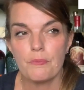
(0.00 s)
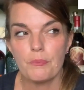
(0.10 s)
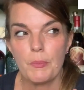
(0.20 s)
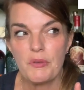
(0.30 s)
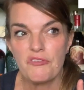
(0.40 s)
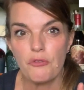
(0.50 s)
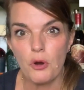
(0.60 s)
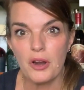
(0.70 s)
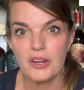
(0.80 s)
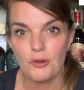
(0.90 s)
But
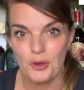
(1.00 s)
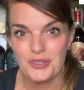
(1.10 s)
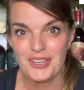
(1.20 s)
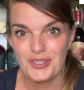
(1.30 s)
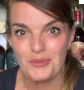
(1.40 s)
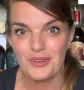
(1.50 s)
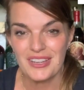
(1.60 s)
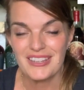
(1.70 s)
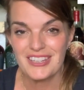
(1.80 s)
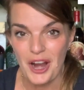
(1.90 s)
before it grows into an
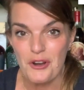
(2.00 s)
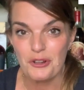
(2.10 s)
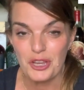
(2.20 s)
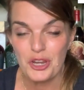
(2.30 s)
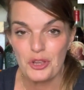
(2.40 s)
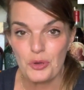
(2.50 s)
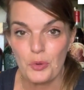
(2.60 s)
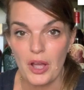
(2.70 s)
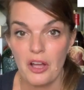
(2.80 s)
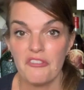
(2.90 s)
entirely
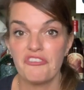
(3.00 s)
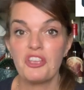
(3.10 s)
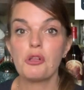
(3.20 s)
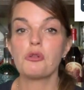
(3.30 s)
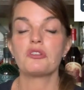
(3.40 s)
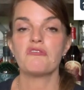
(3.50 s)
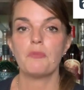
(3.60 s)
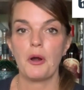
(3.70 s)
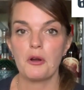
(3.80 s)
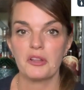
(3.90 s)
new field
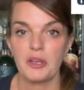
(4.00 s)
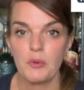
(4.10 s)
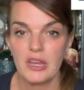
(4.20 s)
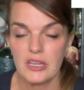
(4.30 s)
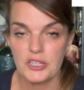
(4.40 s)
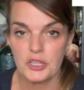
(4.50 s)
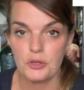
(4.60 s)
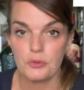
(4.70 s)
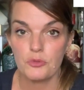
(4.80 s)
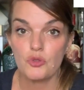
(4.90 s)
of barley, we need
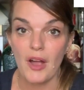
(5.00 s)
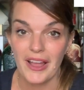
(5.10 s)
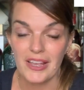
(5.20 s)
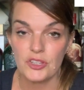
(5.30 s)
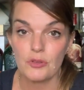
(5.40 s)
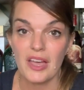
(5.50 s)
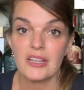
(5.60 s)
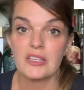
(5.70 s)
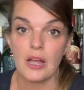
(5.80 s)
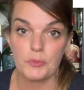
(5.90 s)
to dry it so that
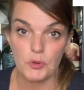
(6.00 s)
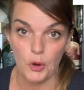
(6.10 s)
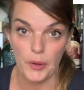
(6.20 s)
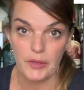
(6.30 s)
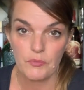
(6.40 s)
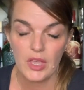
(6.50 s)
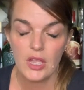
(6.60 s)
it stops growing.